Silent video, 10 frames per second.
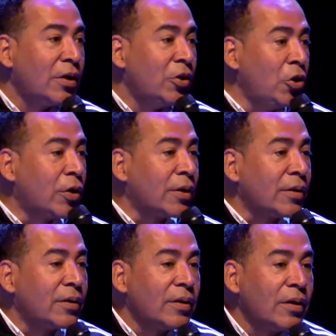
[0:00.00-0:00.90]
you could
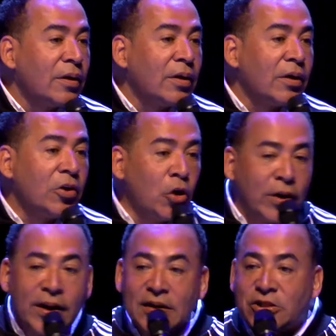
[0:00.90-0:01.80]
you
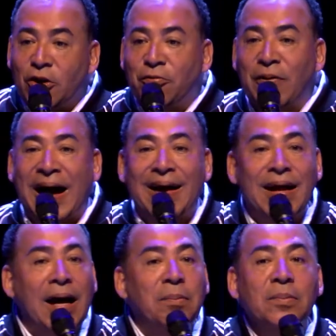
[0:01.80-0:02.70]
could get so
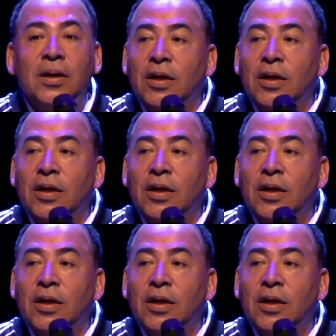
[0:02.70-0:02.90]
fired up.